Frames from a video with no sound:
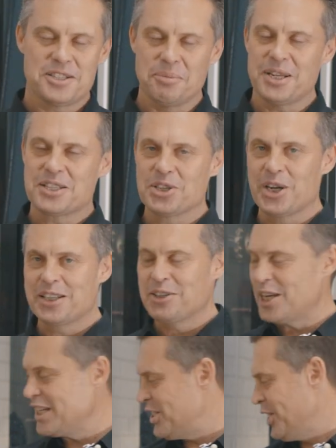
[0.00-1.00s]
so many exciting
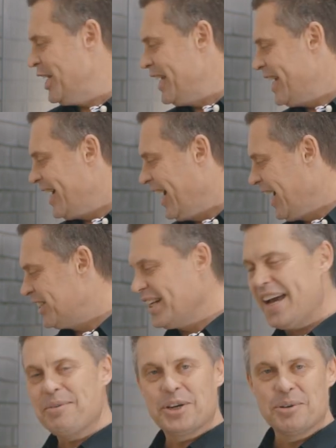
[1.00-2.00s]
things.
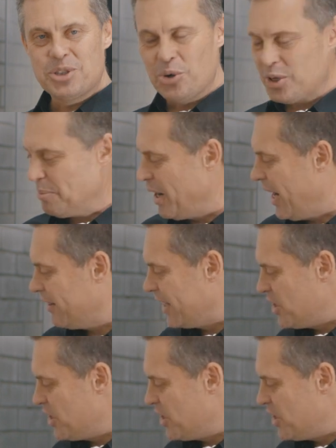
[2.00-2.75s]
Today we're going to talk about the